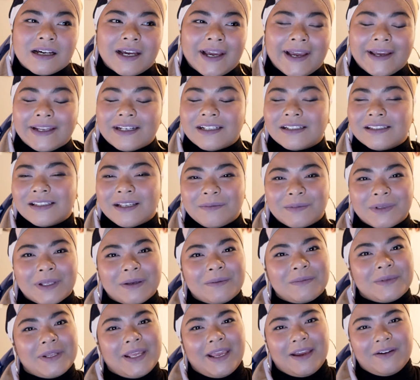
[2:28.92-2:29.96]
at the same
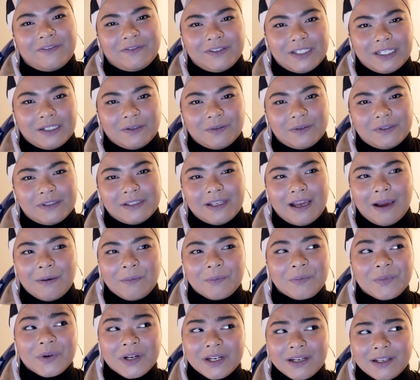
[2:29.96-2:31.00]
time they have doubts.
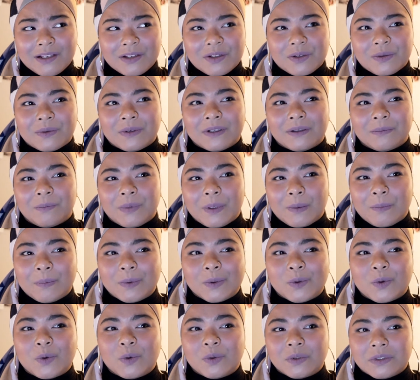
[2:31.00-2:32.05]
I'm pretty sure
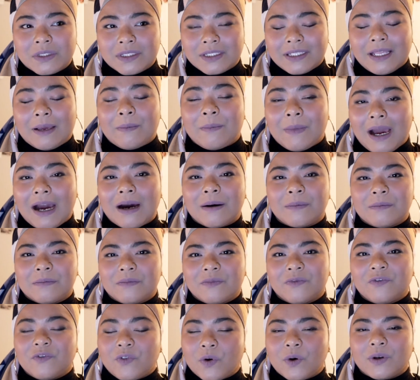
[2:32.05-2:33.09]
people who step up
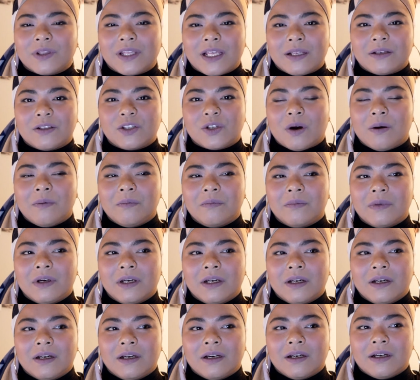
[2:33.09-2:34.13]
for that job,
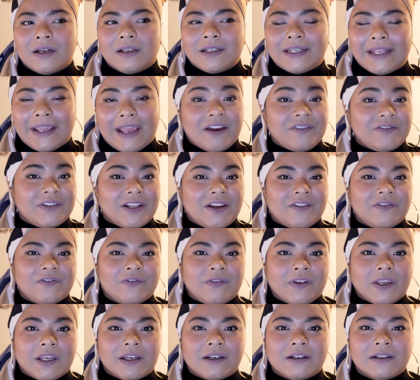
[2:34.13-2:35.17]
they have their
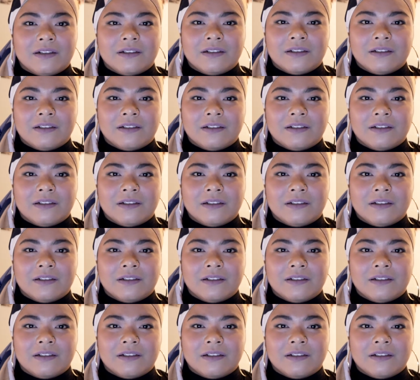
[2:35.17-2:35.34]
fear.